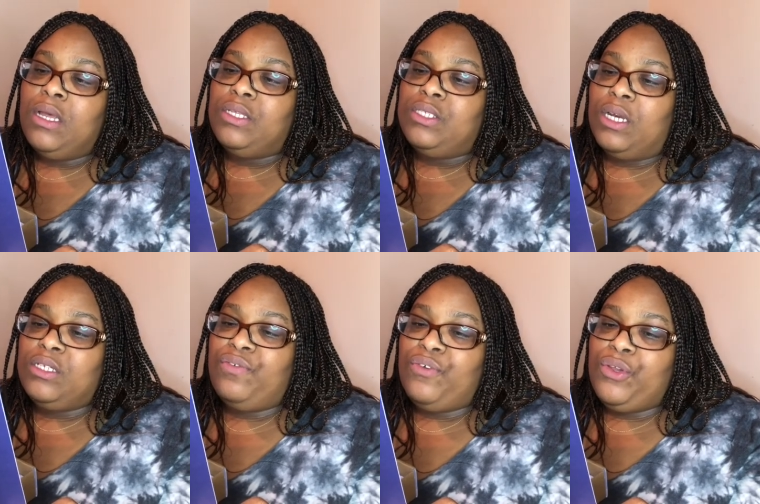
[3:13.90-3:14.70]

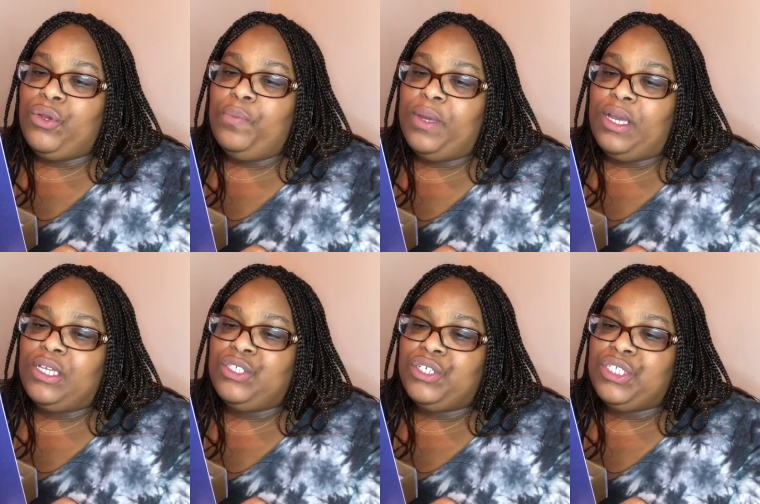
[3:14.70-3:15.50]
just for you
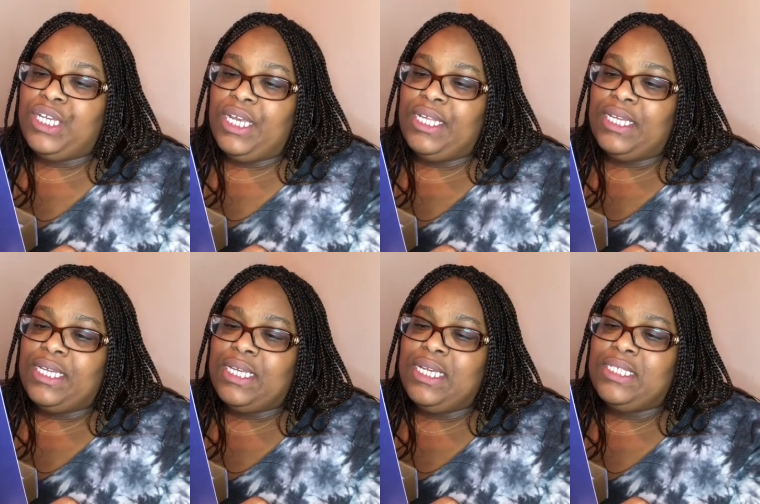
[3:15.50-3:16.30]
because your skin
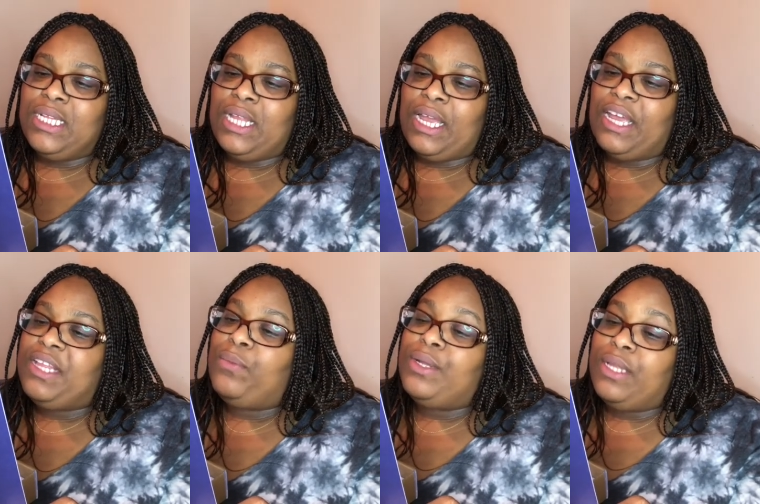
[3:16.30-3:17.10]
isn't like
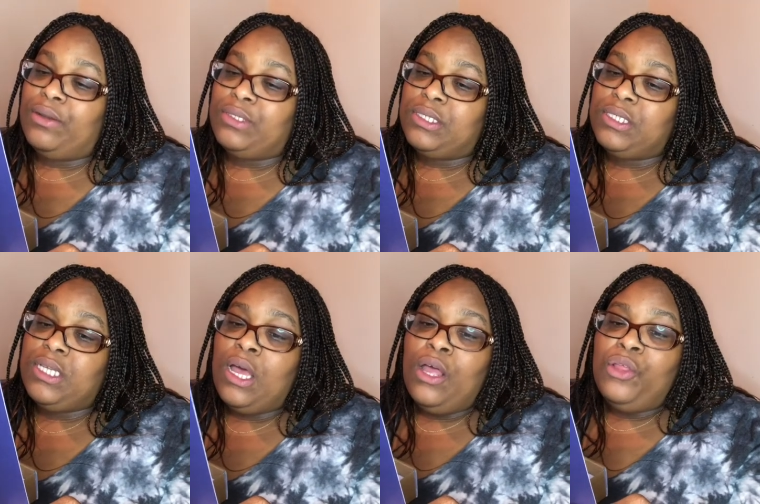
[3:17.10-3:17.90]
anyone else's.
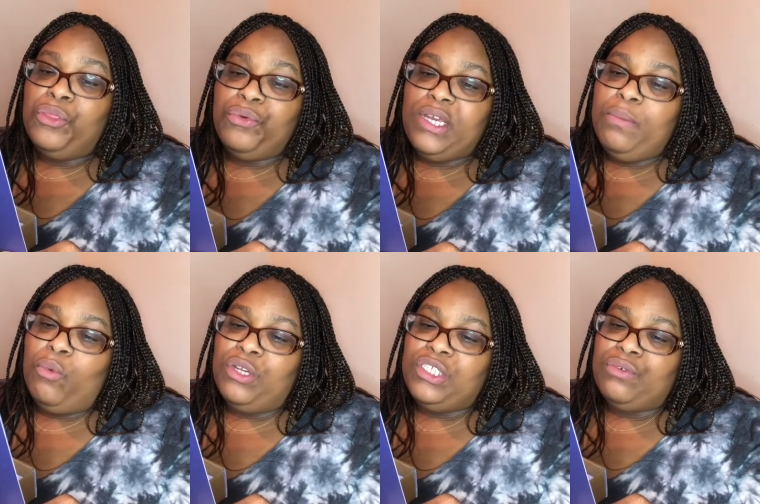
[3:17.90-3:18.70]
Three,
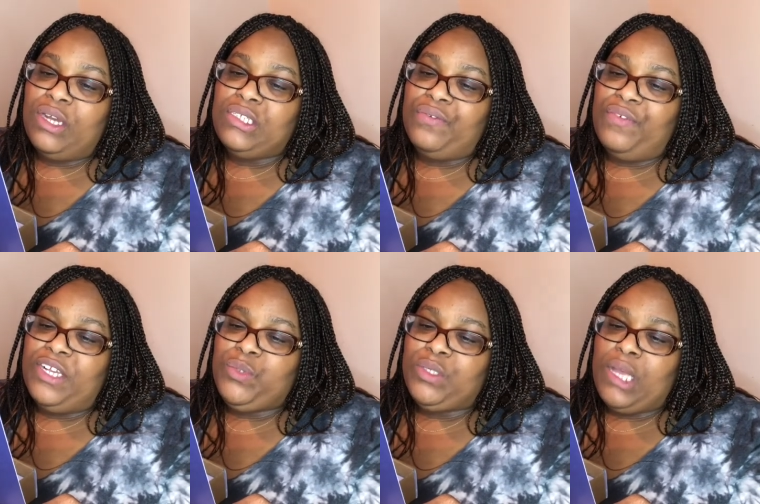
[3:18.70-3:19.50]
moisturizer.
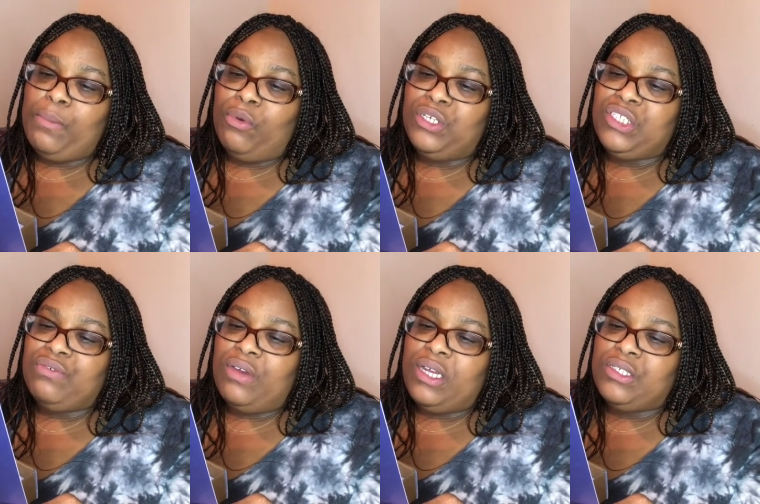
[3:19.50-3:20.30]
Finish with our
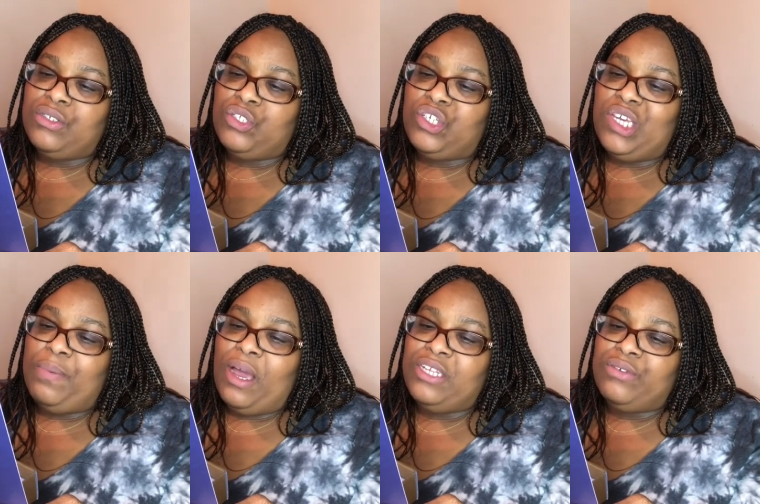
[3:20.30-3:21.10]
moisturizer to keep
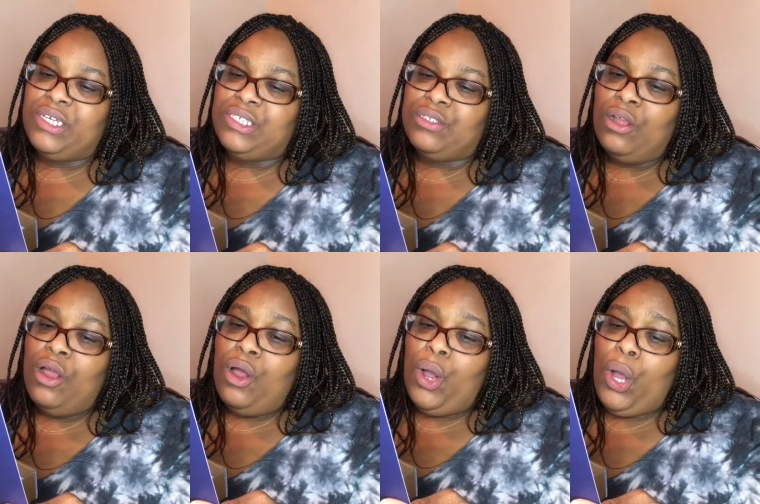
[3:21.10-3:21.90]
hydration
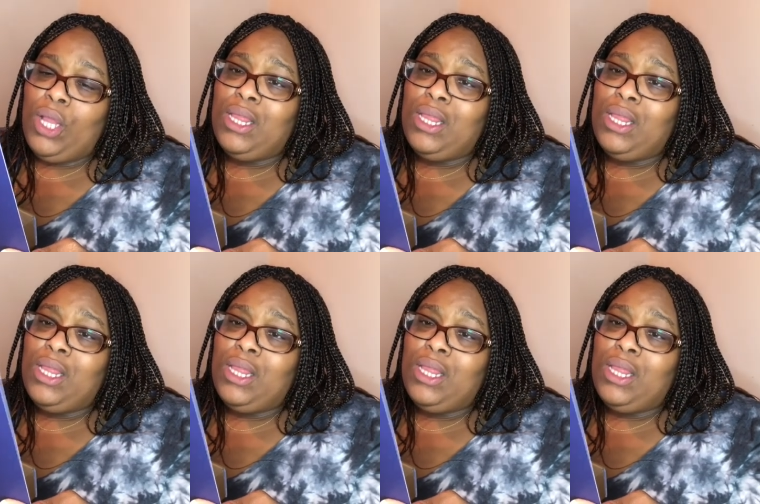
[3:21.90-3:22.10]
on